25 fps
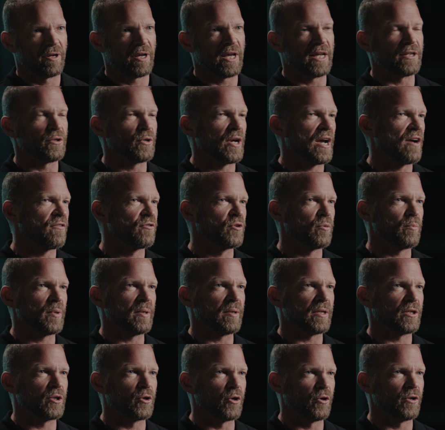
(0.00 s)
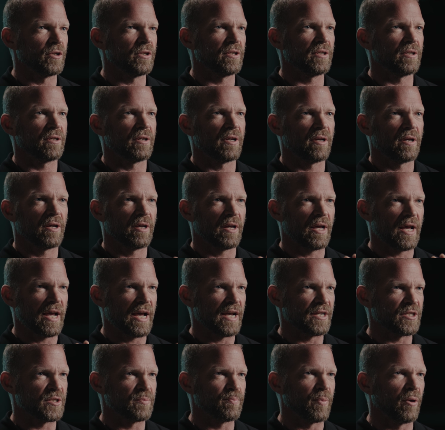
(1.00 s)
and you have to be good
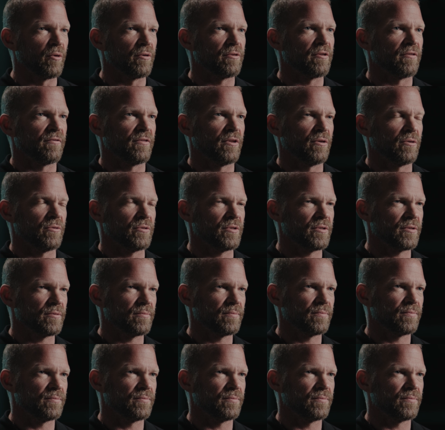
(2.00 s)
as both of those.